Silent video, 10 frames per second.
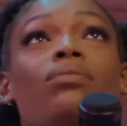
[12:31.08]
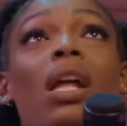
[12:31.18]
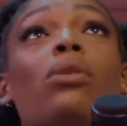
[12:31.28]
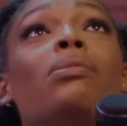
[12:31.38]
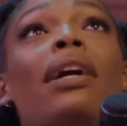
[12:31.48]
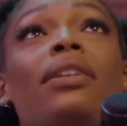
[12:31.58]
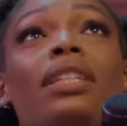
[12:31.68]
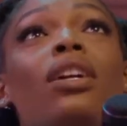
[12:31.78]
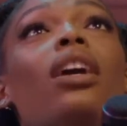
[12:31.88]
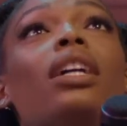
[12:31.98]
I will marry
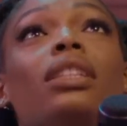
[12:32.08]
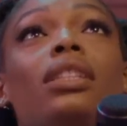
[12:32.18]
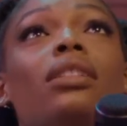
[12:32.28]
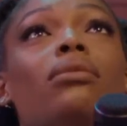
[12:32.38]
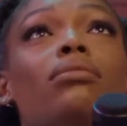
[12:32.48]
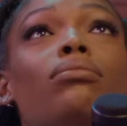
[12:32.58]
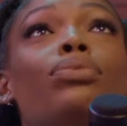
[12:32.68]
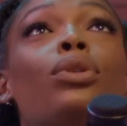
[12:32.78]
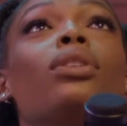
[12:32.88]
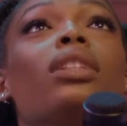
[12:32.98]
an ugly
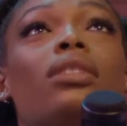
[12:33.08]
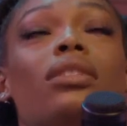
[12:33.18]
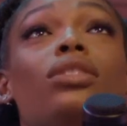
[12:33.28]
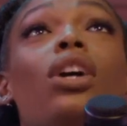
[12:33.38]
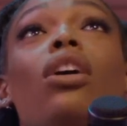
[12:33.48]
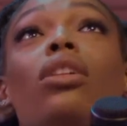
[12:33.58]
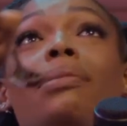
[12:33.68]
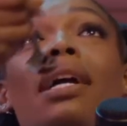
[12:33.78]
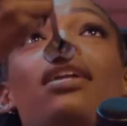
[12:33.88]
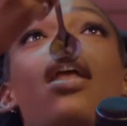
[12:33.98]
broke tall
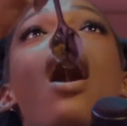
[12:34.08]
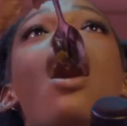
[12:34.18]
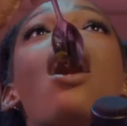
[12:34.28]
man.